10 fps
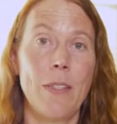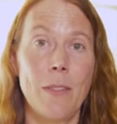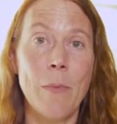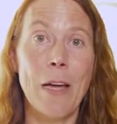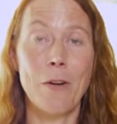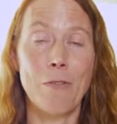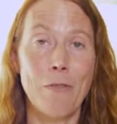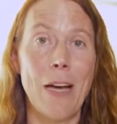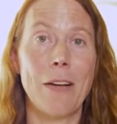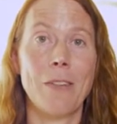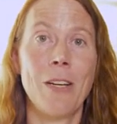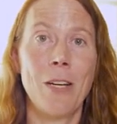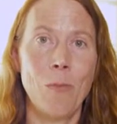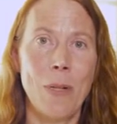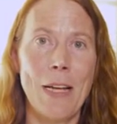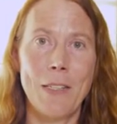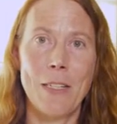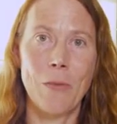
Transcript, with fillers: As a matter of fact, plastic